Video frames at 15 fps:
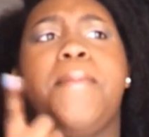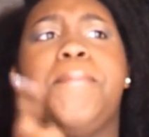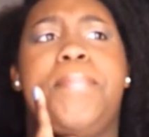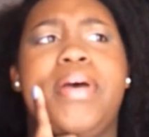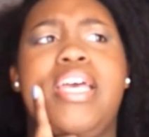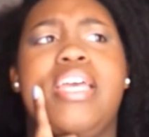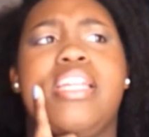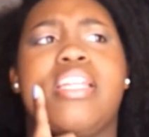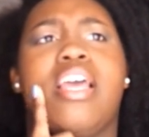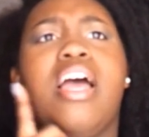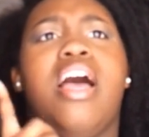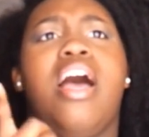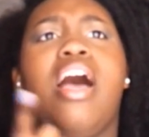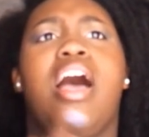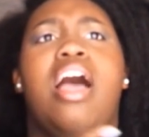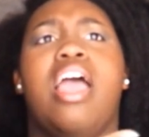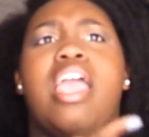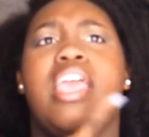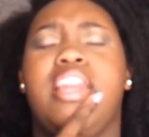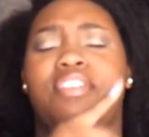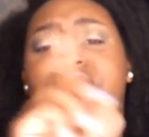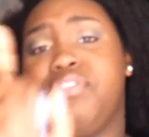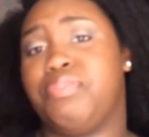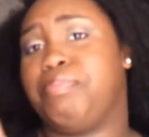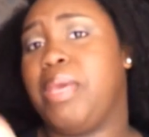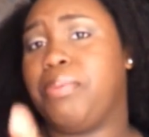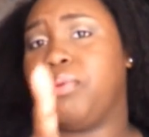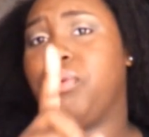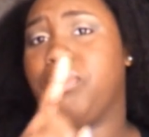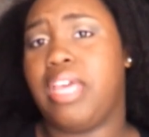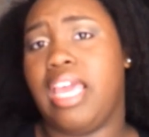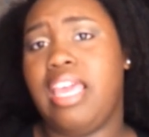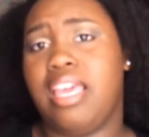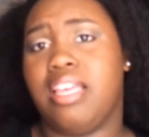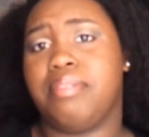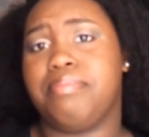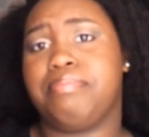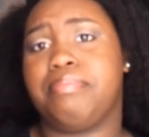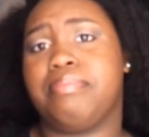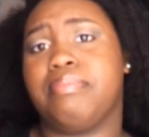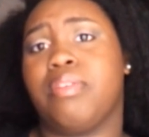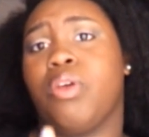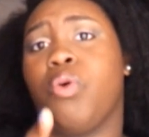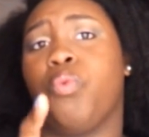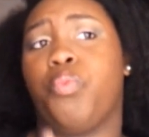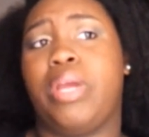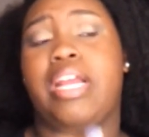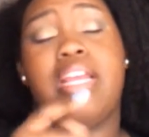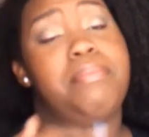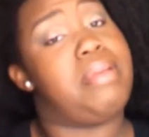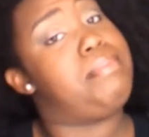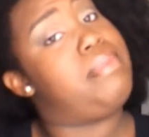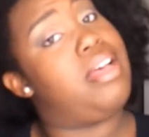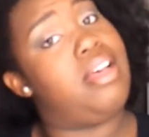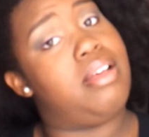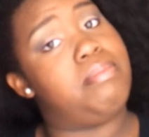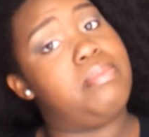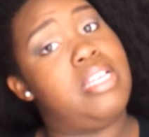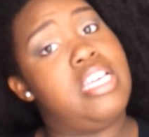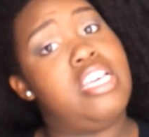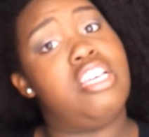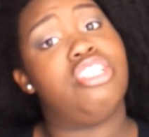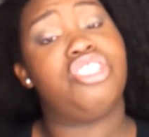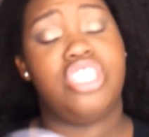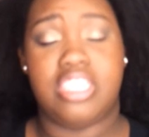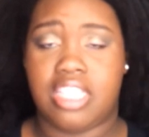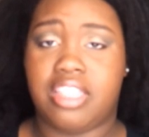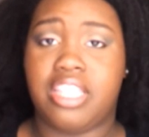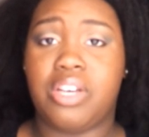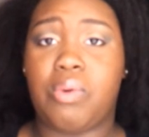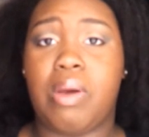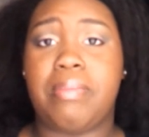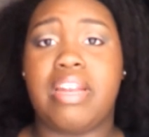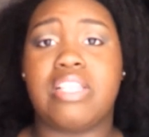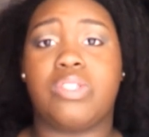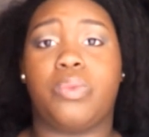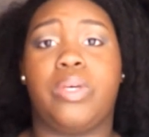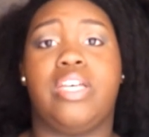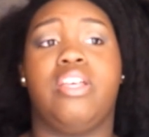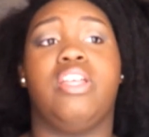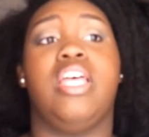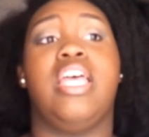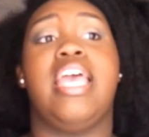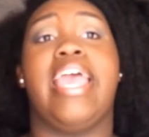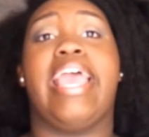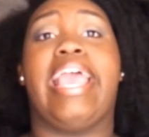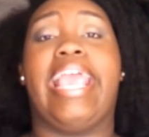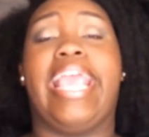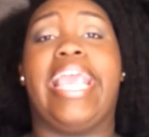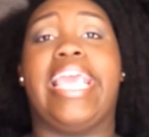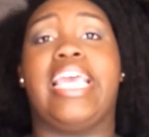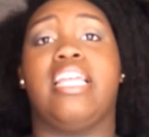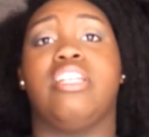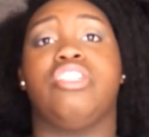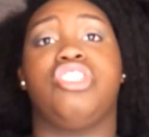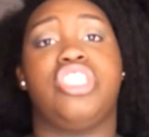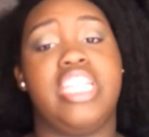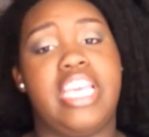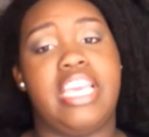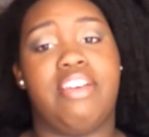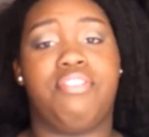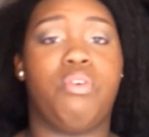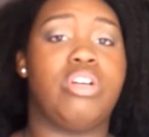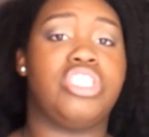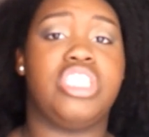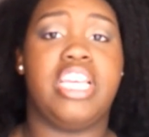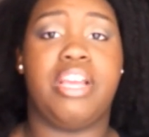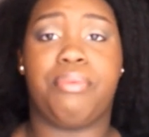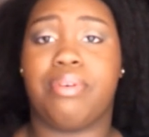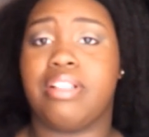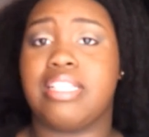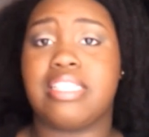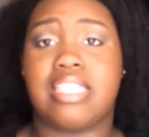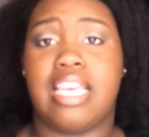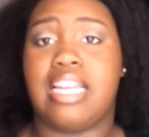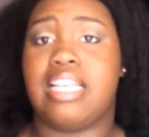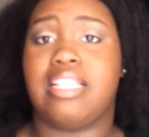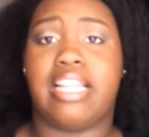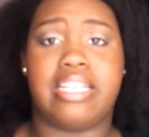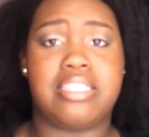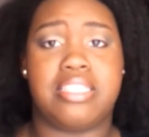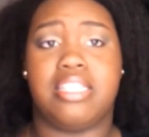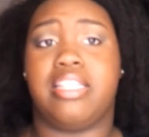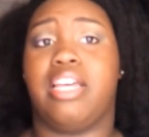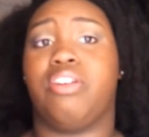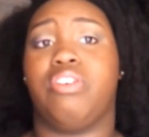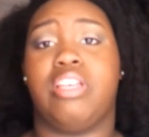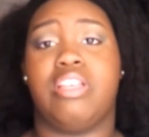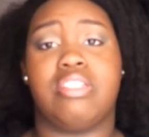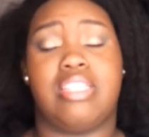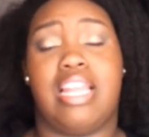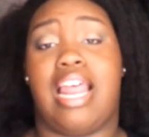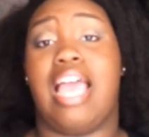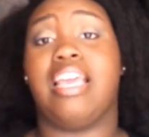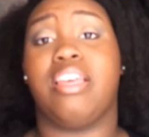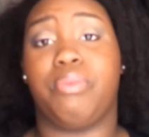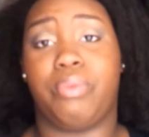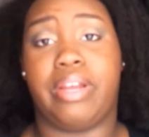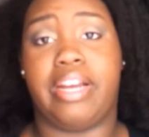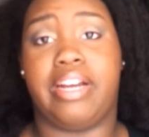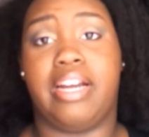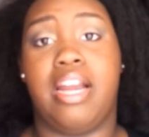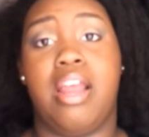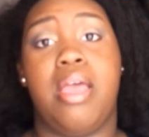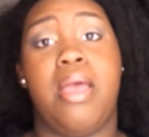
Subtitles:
But and if it's people who can't wear, and my mom, she's a thick woman as well, and she can't. Of course, she can't wear the skinny like stiletto heels that I can wear.